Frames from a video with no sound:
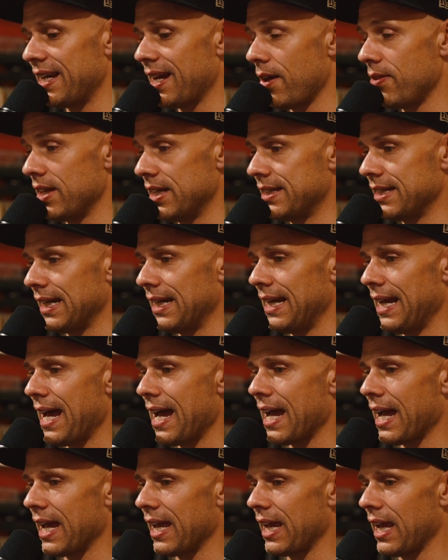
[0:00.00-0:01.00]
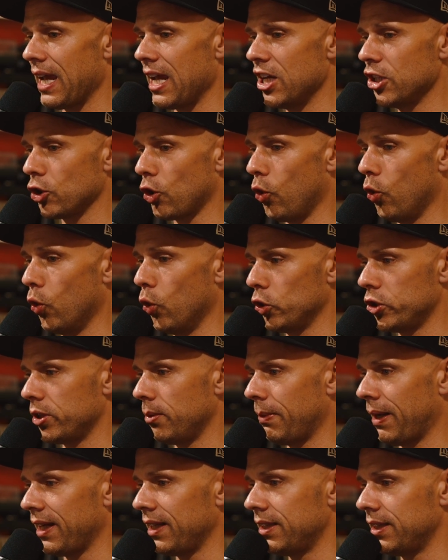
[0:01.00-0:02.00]
Now the delay is
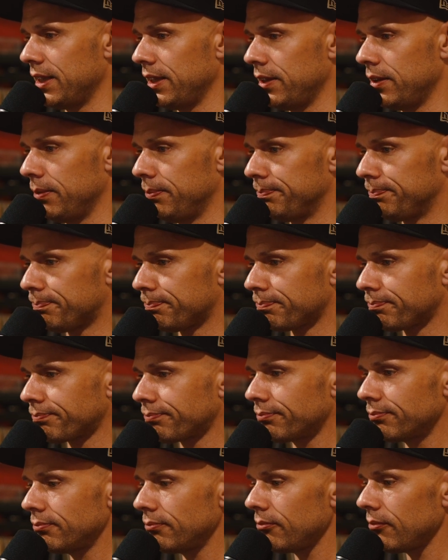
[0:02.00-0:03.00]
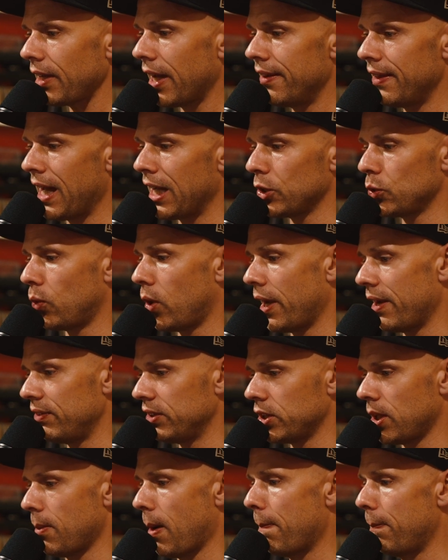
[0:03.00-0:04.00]
automated, and that's why every
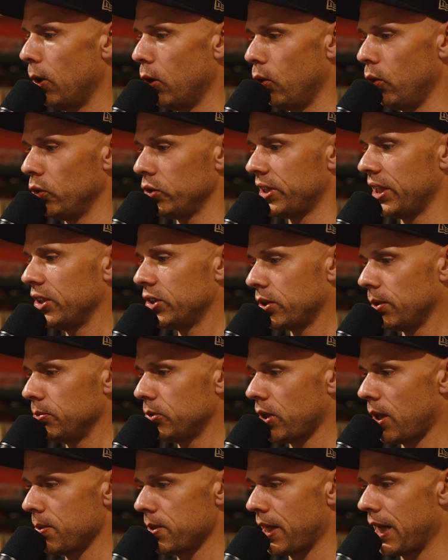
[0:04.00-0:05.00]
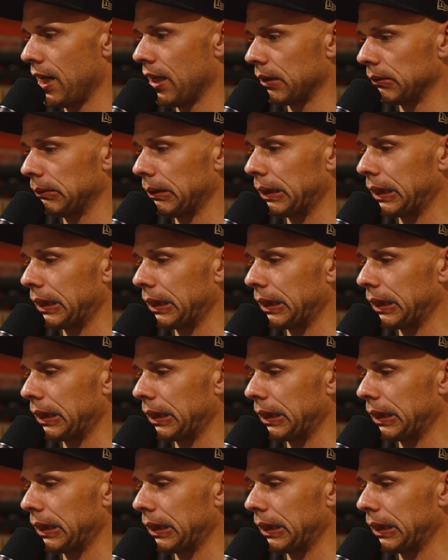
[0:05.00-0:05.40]
time I pause it, sometimes you hear like